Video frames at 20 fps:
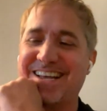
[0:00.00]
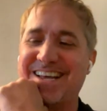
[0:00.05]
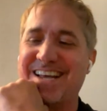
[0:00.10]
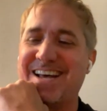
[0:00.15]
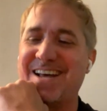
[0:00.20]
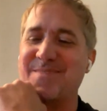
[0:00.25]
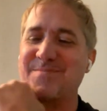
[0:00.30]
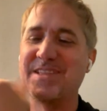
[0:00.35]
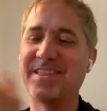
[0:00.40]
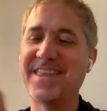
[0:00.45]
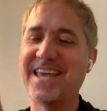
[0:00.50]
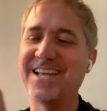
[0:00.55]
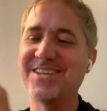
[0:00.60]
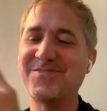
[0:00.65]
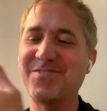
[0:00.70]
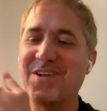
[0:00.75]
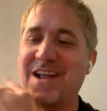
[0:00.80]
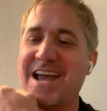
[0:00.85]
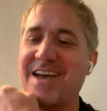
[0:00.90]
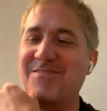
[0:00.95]
Oh, um, and thanks
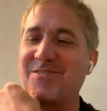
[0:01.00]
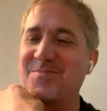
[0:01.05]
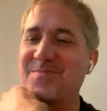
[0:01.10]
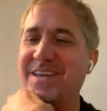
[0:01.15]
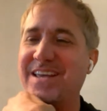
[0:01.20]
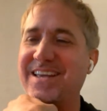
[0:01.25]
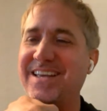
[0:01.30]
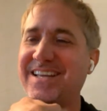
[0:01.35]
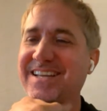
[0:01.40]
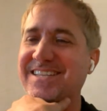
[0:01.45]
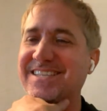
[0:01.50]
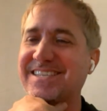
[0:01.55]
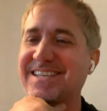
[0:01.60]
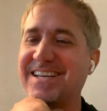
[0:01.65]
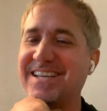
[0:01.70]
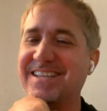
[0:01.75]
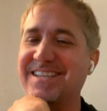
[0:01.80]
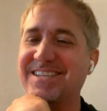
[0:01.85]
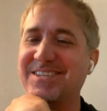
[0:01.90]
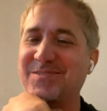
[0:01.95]
great. for having me. It's
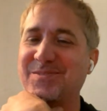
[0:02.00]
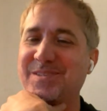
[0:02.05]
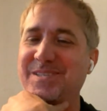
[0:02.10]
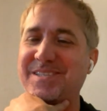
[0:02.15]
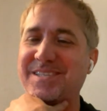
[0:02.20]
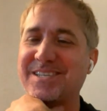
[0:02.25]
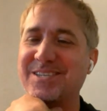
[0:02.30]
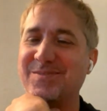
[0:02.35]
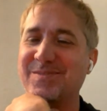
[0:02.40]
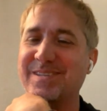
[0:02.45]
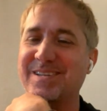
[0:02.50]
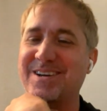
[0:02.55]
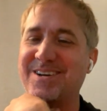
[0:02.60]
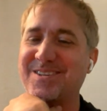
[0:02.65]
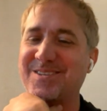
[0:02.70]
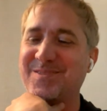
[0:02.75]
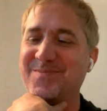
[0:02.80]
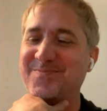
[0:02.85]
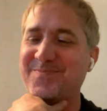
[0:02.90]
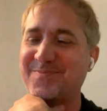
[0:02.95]
uh, this was this was
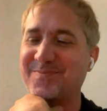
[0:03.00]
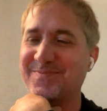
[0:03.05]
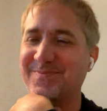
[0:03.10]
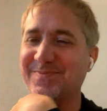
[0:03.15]
awesome.